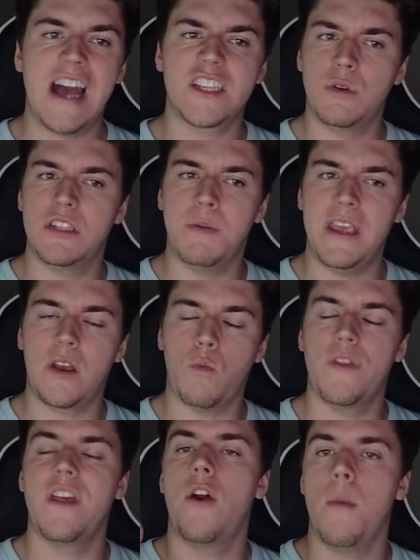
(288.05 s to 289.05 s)
as we speak
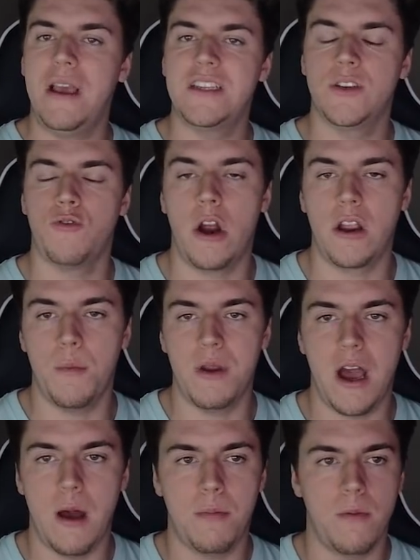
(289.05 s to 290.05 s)
with their amazing run
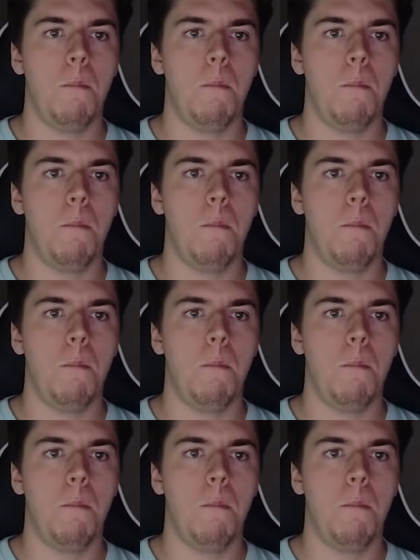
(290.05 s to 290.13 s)
coming up.